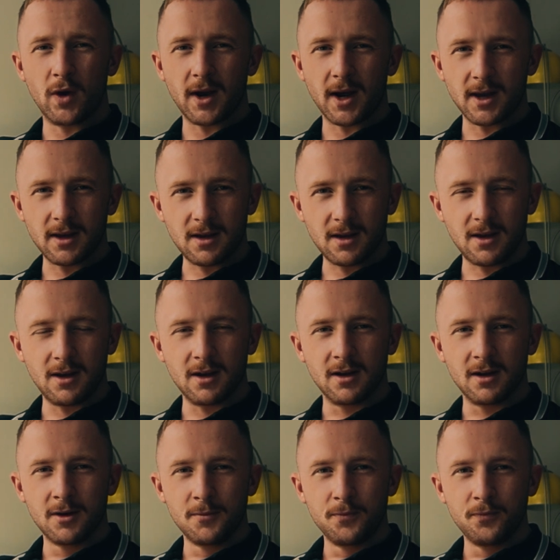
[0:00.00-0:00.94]
would I
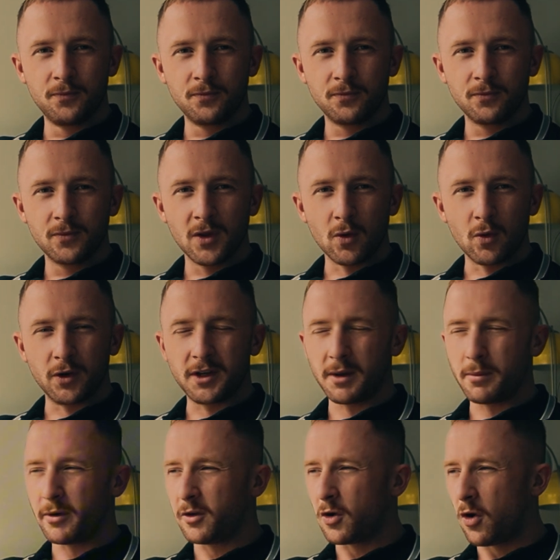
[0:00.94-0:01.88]
eat? What
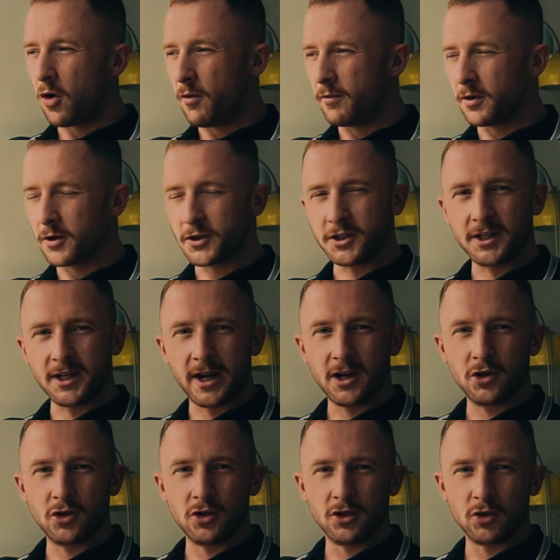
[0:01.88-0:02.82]
type of
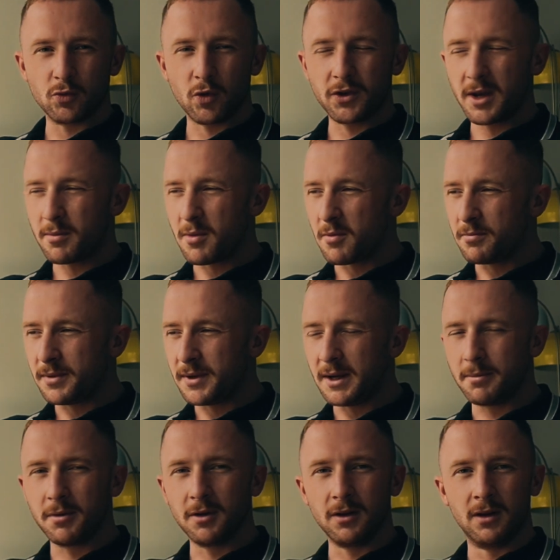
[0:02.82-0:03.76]
conversations, what type of
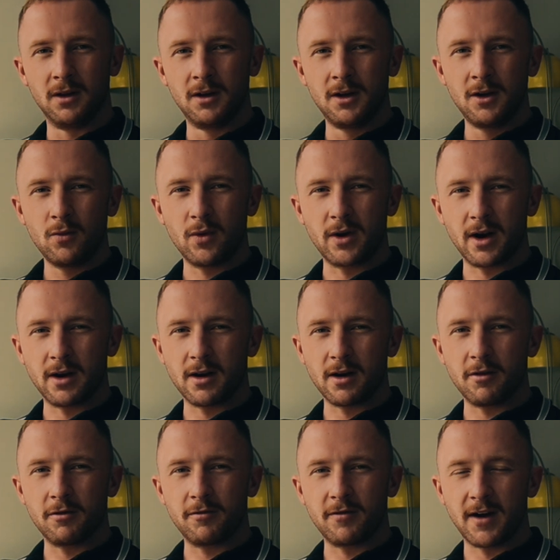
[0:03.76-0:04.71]
people would I
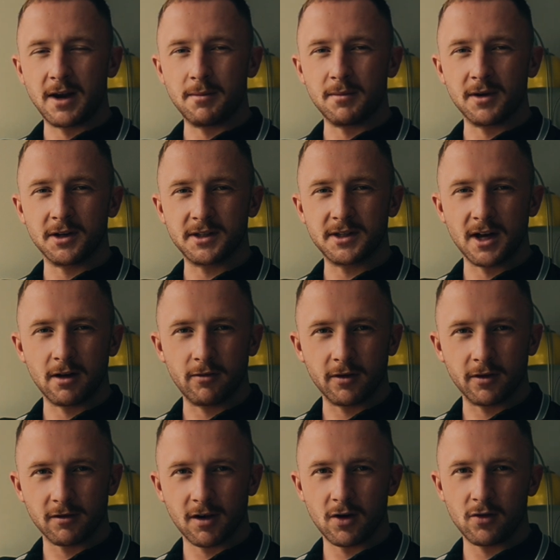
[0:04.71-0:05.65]
now find
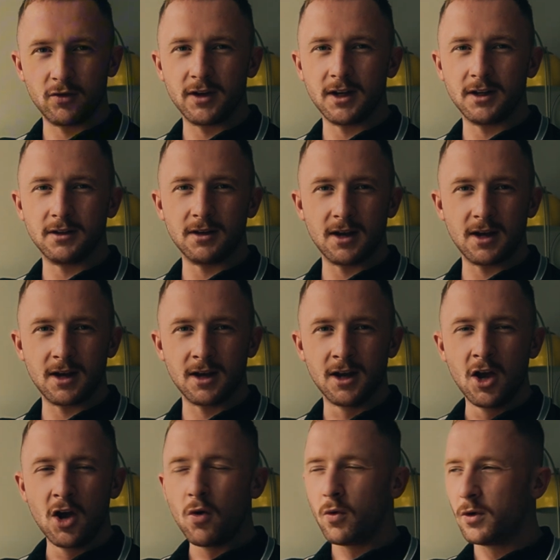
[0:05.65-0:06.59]
myself around day to
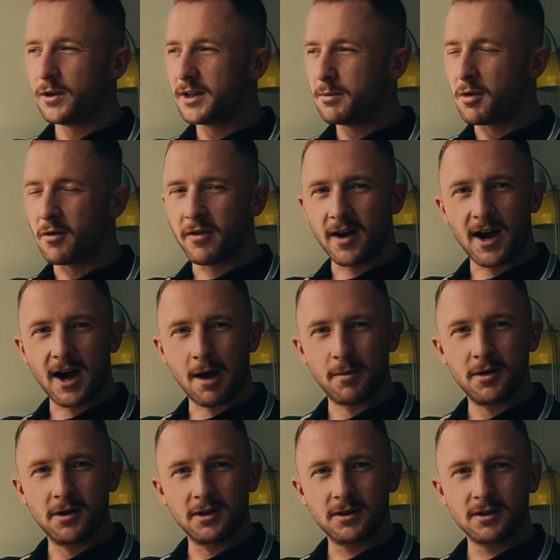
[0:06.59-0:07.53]
day? What type of
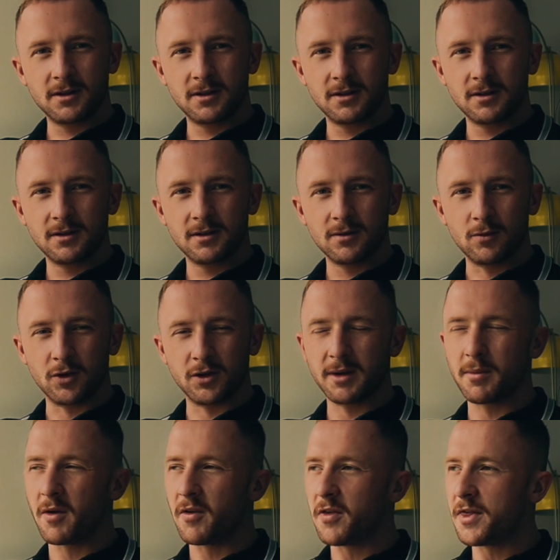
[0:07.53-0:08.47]
habits, what
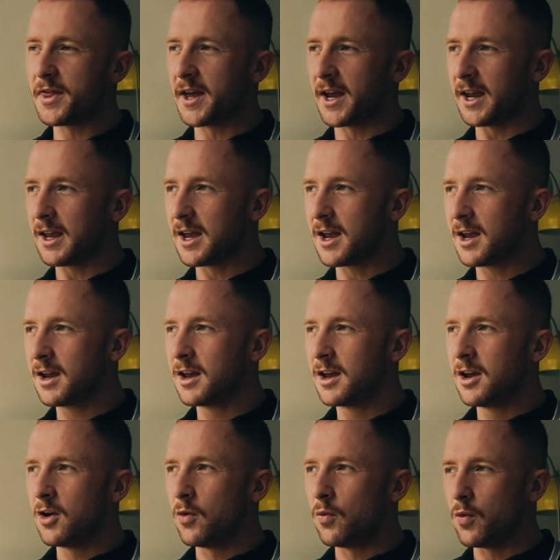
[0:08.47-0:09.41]
type of
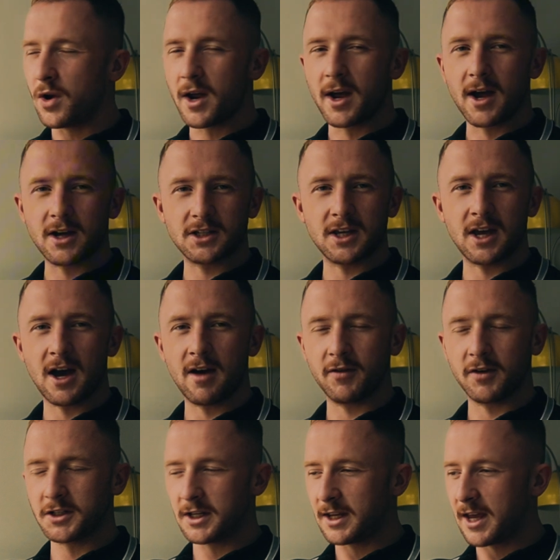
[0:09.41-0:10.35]
thinking would I actually
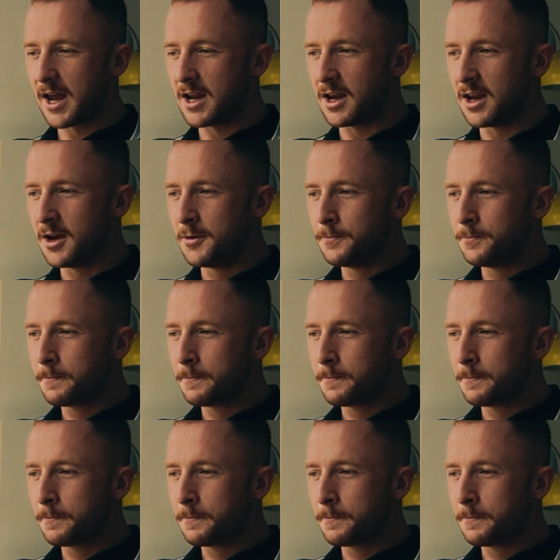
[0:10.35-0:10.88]
have? Because again,